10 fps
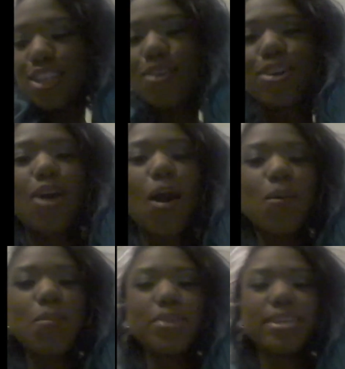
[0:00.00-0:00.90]
So it
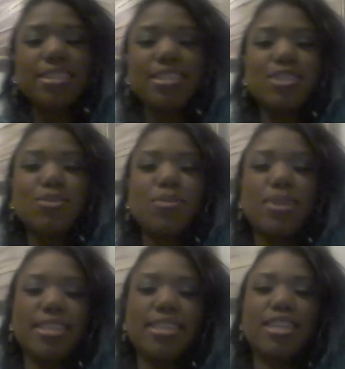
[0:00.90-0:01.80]
opens
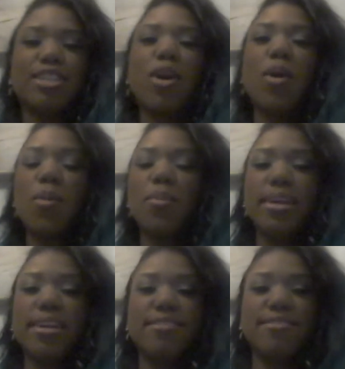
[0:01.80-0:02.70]
with
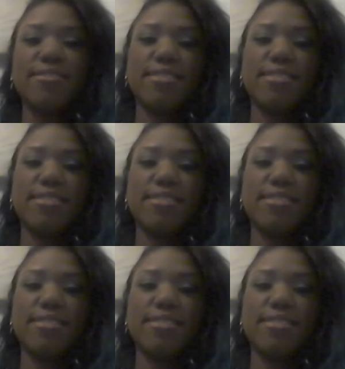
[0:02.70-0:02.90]
Toby,